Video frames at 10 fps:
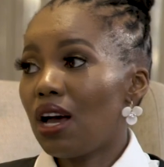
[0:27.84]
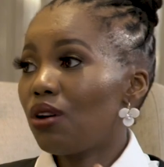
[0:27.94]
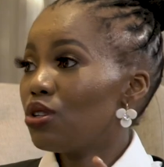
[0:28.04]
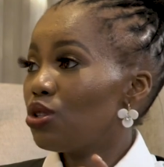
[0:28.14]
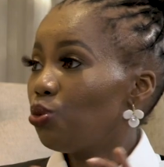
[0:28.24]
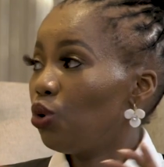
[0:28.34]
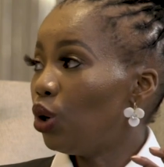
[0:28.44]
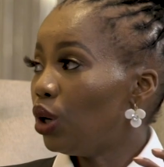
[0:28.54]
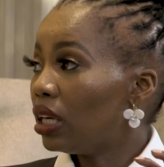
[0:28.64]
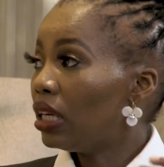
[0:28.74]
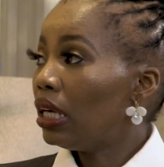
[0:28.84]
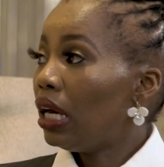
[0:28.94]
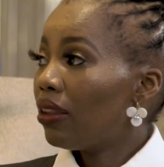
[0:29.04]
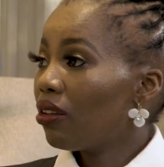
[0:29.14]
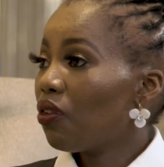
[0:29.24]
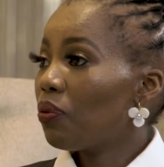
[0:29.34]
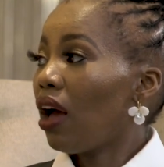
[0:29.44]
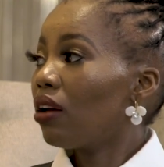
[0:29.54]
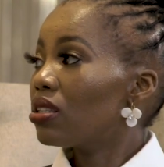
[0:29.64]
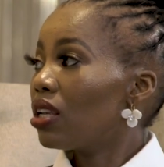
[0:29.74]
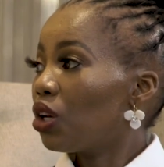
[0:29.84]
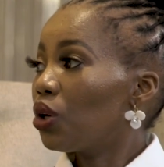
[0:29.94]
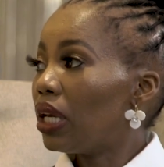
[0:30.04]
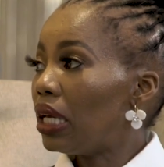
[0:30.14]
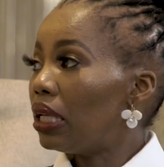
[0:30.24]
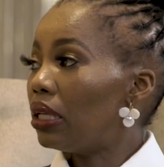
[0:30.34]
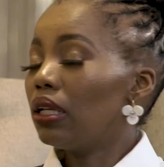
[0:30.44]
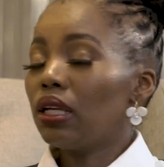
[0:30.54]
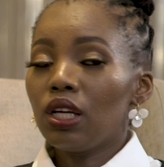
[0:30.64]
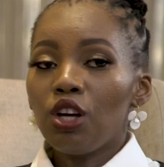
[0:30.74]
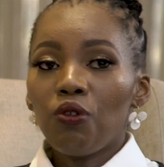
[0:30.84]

How does it work? I think from the outside looking in,